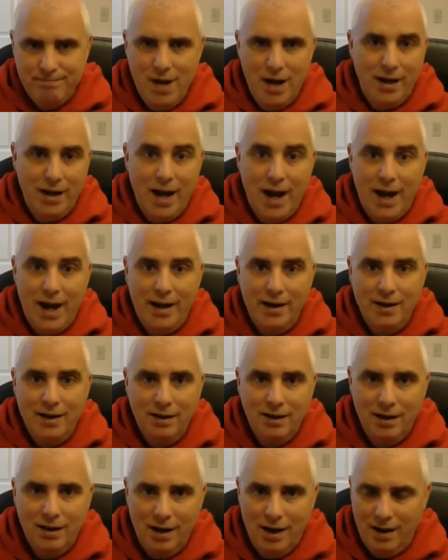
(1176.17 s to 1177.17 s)
a guide
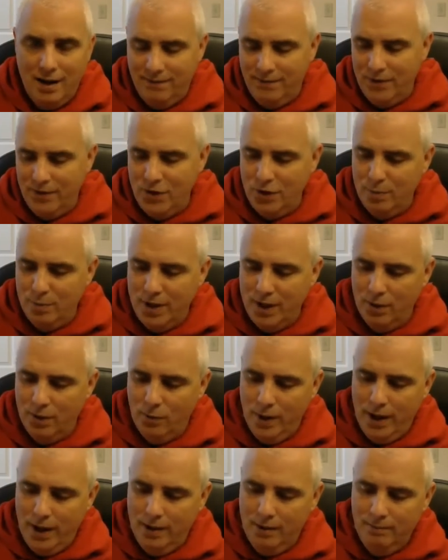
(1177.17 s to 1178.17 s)
uh, for you to be
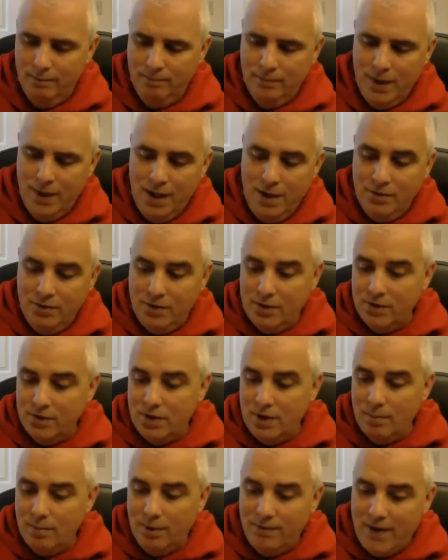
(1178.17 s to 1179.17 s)
aware. So,
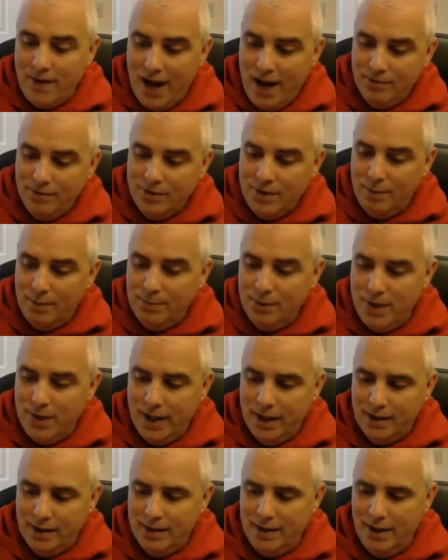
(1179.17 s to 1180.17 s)
so number five, stop your
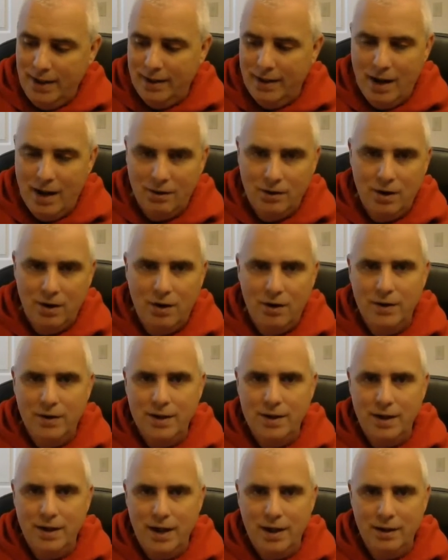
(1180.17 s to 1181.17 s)
nicotine and alcohol
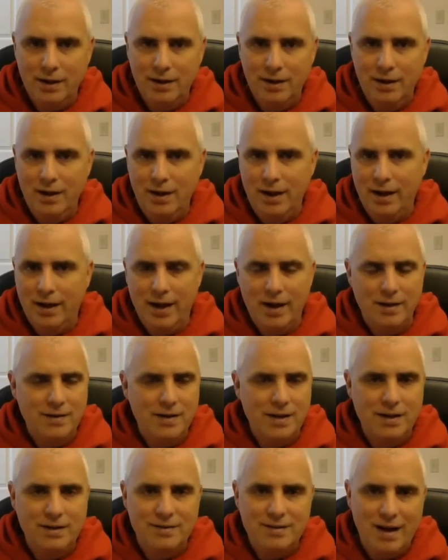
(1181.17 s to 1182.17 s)
intake. Again,
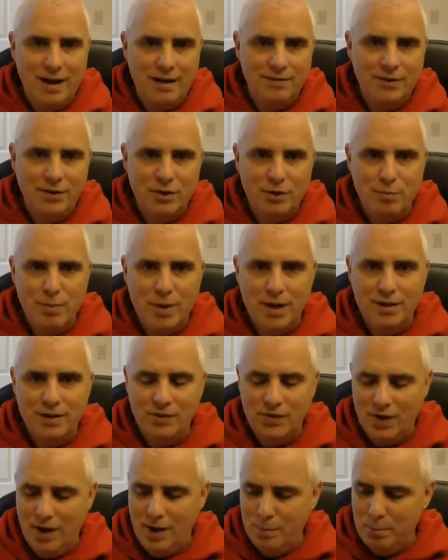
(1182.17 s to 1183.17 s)
these have a
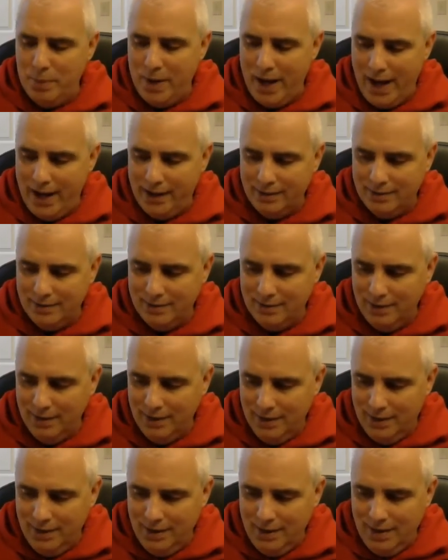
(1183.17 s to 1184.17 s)
tremendous impact
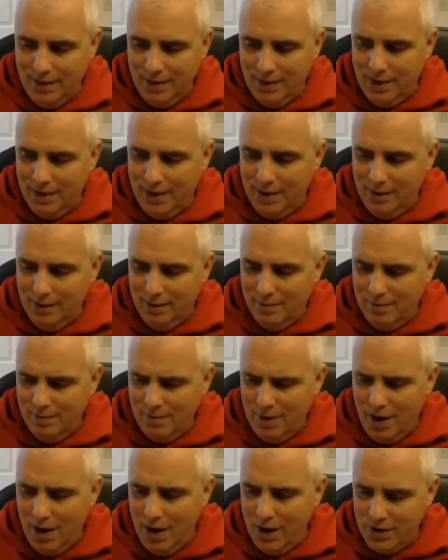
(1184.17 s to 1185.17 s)

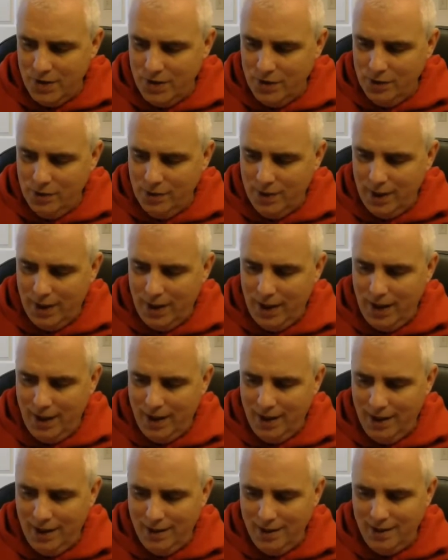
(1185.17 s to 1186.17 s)
um, on you
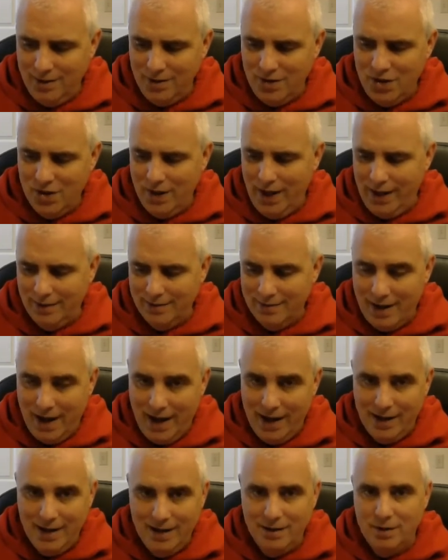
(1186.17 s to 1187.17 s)
and your
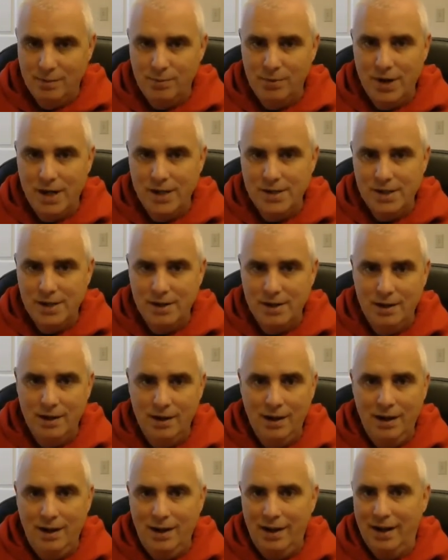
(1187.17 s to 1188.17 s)
anxiety and depression.
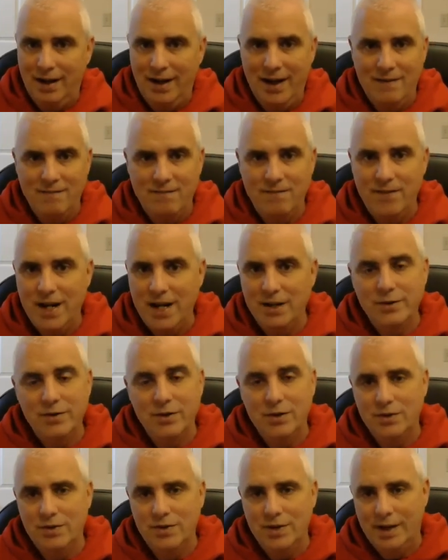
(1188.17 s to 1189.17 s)
And again, phase
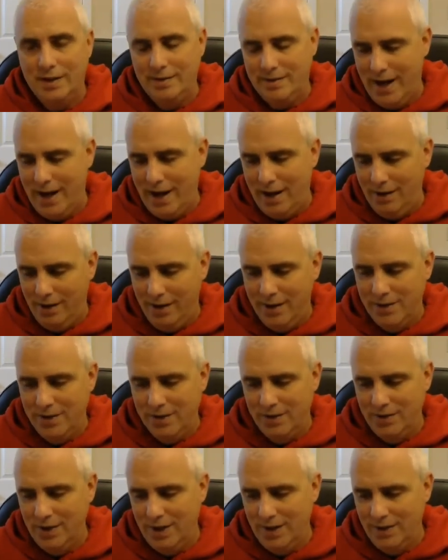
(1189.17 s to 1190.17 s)
those things out and
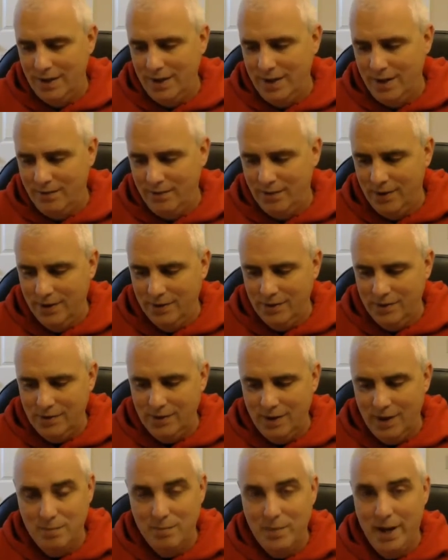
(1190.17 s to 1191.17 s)
just see the
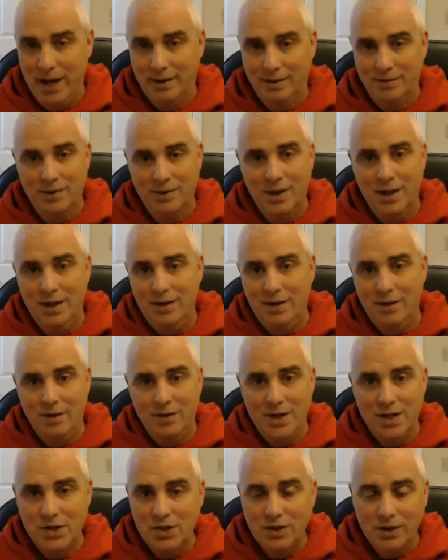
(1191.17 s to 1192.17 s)
difference it makes. You know,
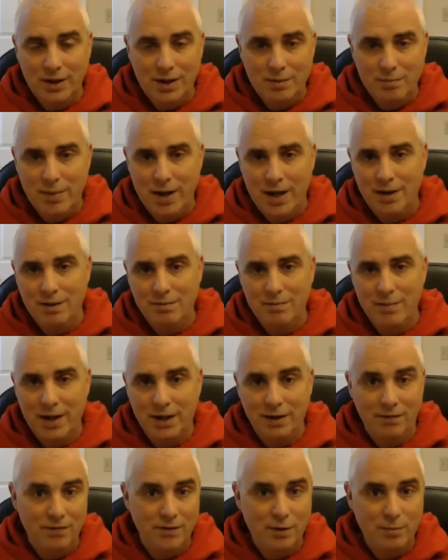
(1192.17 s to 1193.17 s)
initially it may
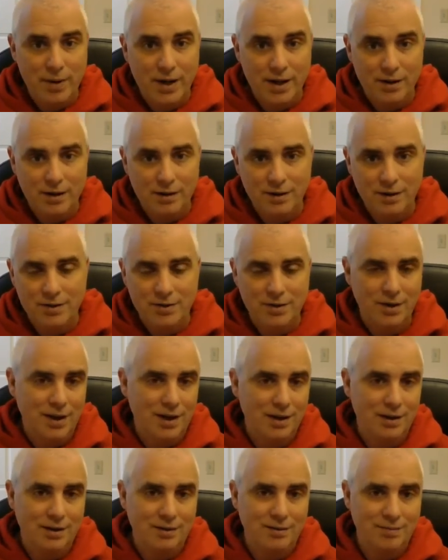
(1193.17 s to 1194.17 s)
make you feel better as you
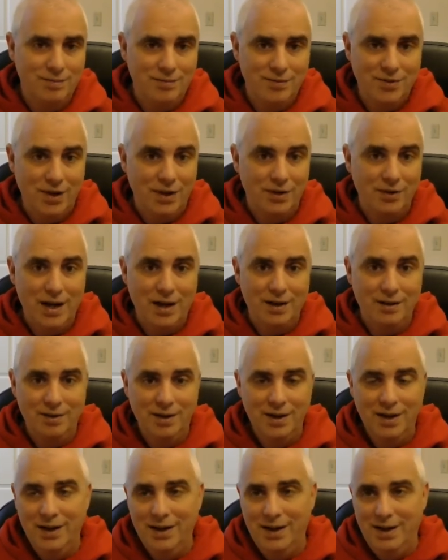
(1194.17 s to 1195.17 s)
get a cigarette,
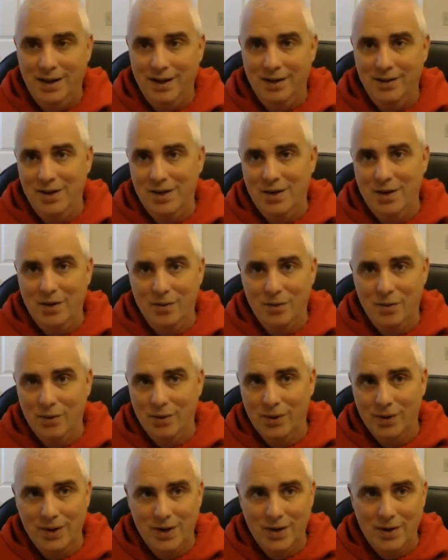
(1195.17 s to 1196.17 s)
you know,
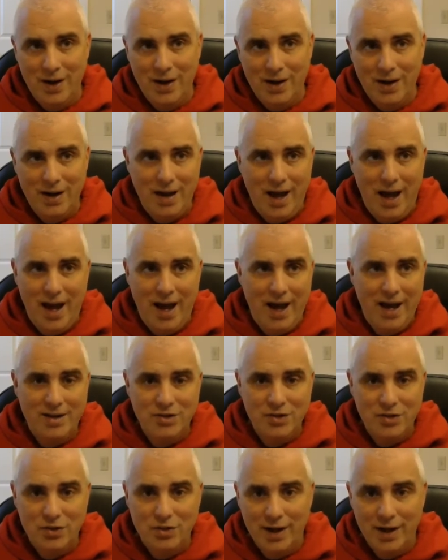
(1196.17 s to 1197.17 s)
or, you know, a-
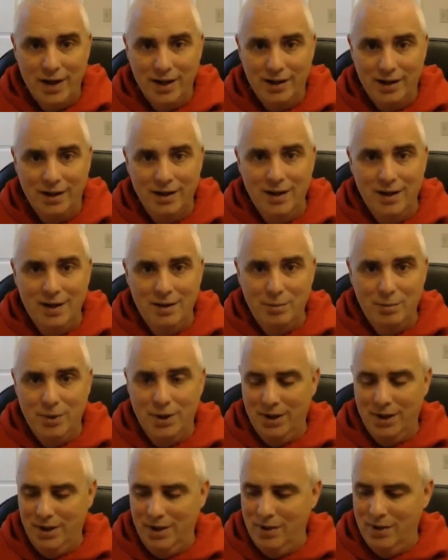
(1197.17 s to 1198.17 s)
as you drink,
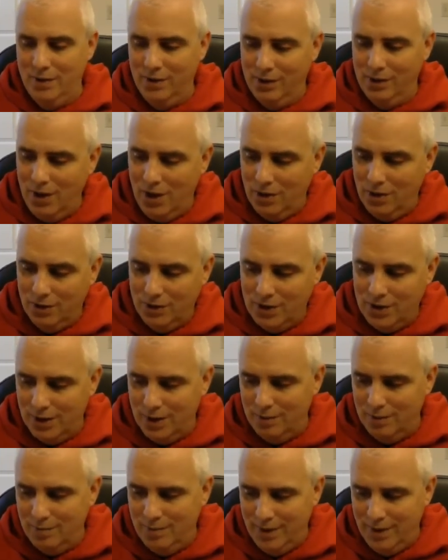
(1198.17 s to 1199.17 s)
but, you know, in the long
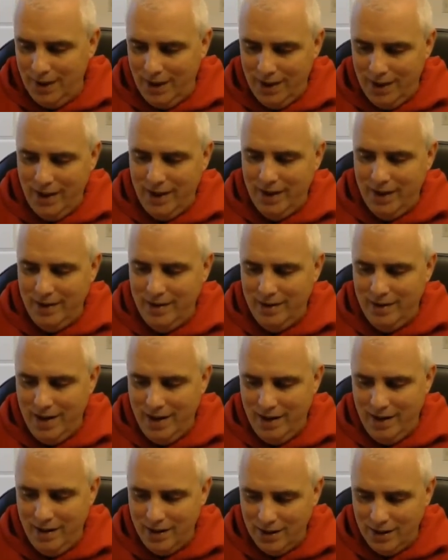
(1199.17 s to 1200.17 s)
term, it, it,
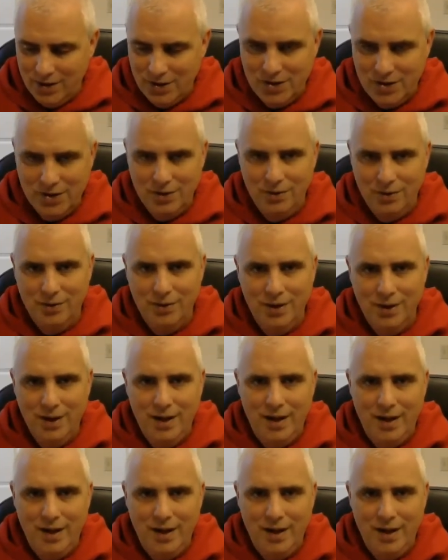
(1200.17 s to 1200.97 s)
it hurts you